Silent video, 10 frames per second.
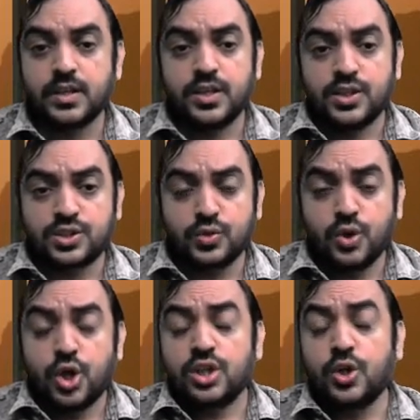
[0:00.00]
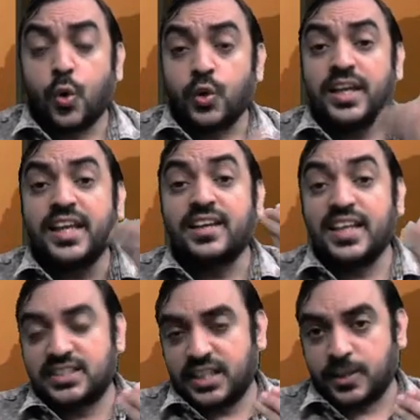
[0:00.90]
So the only
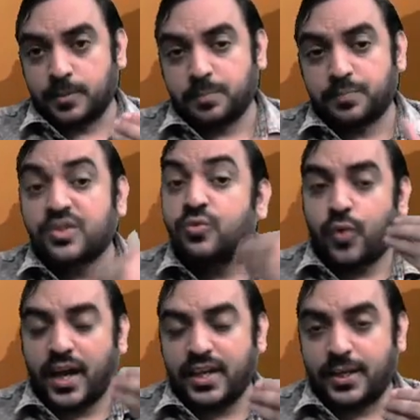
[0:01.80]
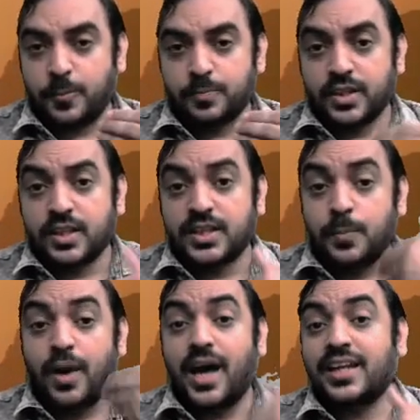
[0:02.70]
reason why the
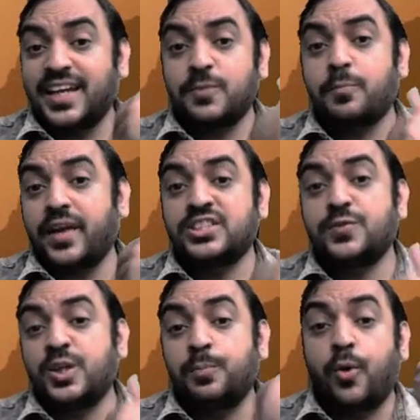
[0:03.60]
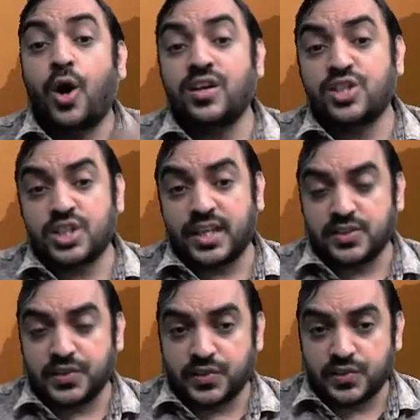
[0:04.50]
market price of the bond
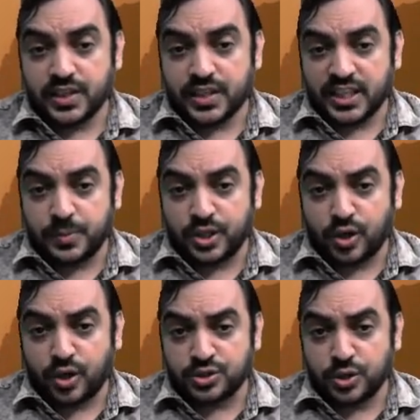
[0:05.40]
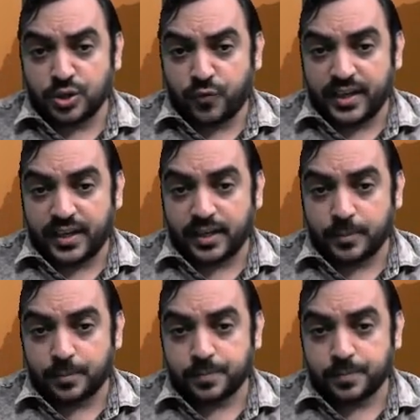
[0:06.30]
changes is because of YTM.